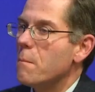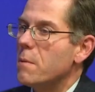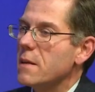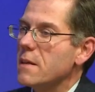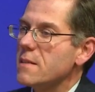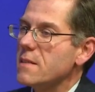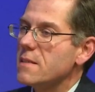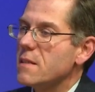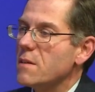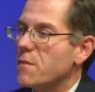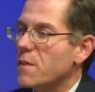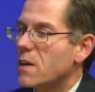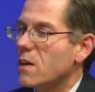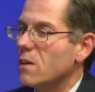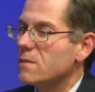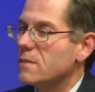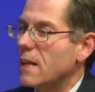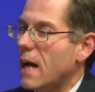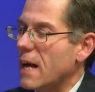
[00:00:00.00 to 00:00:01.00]
But is it
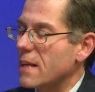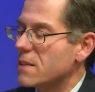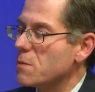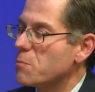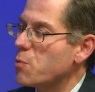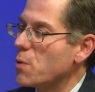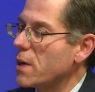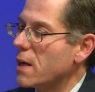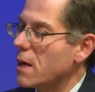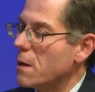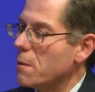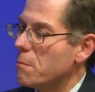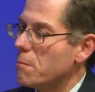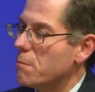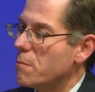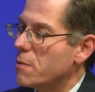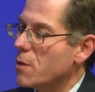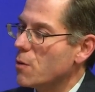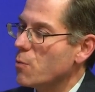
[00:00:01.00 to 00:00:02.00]
difficult not to bring up
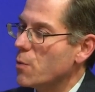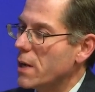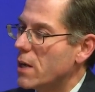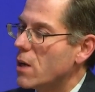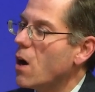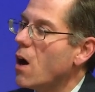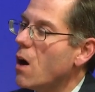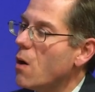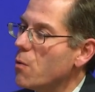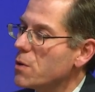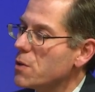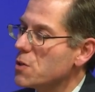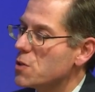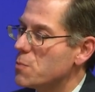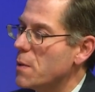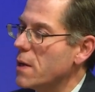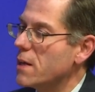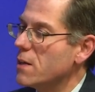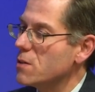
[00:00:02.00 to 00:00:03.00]
the recall when you're
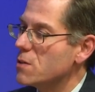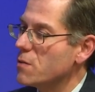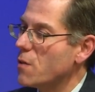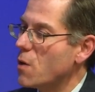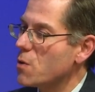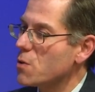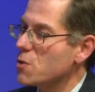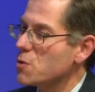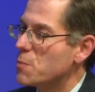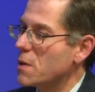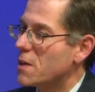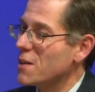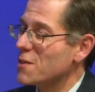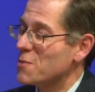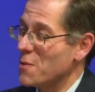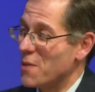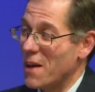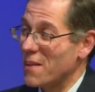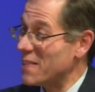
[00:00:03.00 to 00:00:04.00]
speaking to voters?
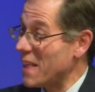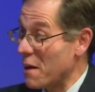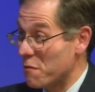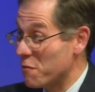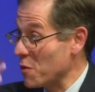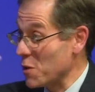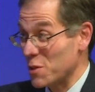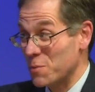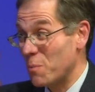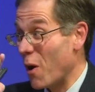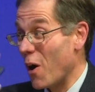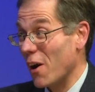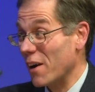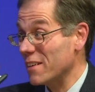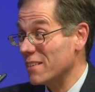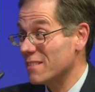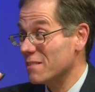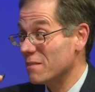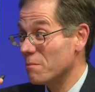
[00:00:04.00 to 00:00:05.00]
Because without that first part
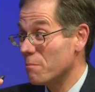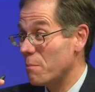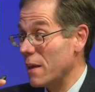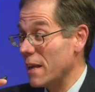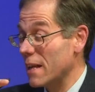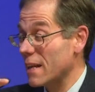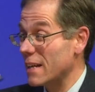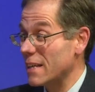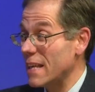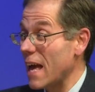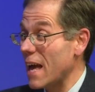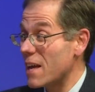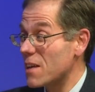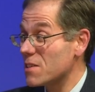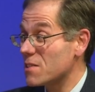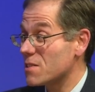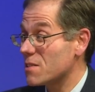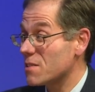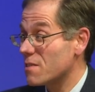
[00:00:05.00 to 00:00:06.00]
being a
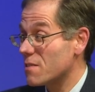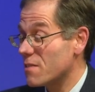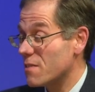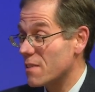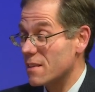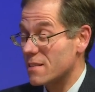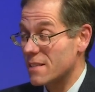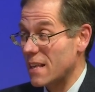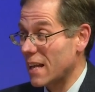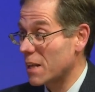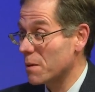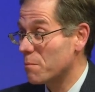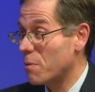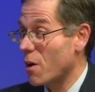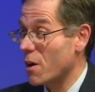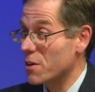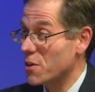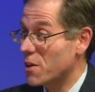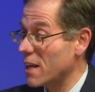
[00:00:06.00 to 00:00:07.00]
yes, the second
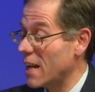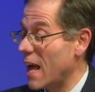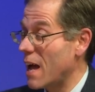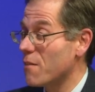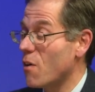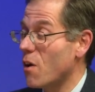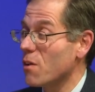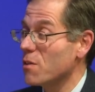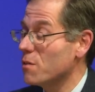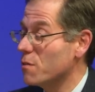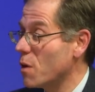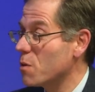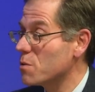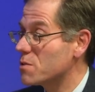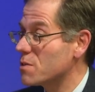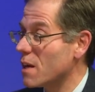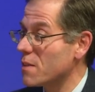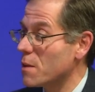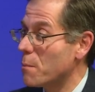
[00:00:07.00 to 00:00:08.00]
part, you could have all the
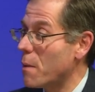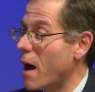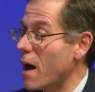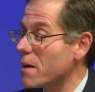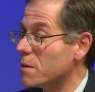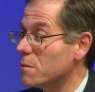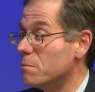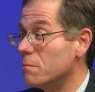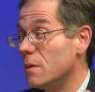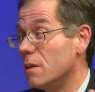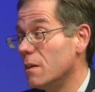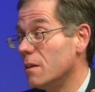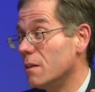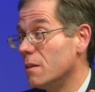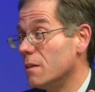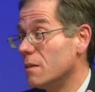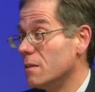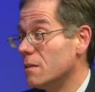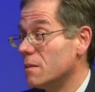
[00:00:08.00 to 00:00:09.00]
votes on the bottom,
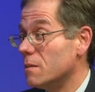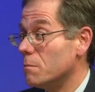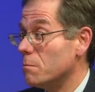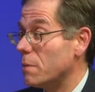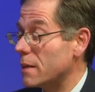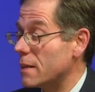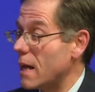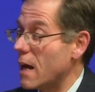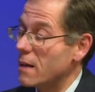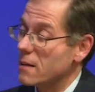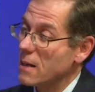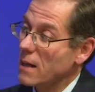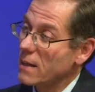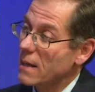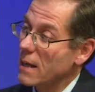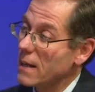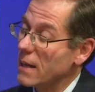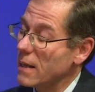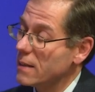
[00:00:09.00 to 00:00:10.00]
but not
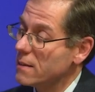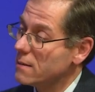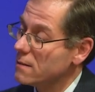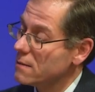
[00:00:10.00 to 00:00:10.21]
get in.